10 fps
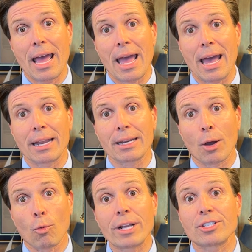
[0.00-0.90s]

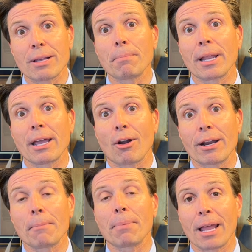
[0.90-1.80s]
and we simply are
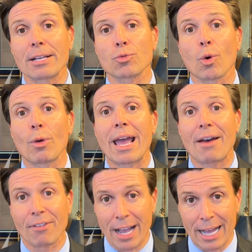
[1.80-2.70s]
in a place where we
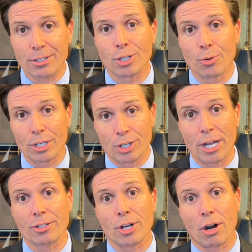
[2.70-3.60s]
have got to
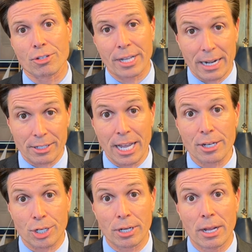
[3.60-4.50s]
adjust our
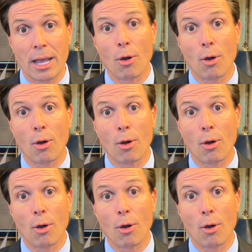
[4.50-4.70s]
sanitation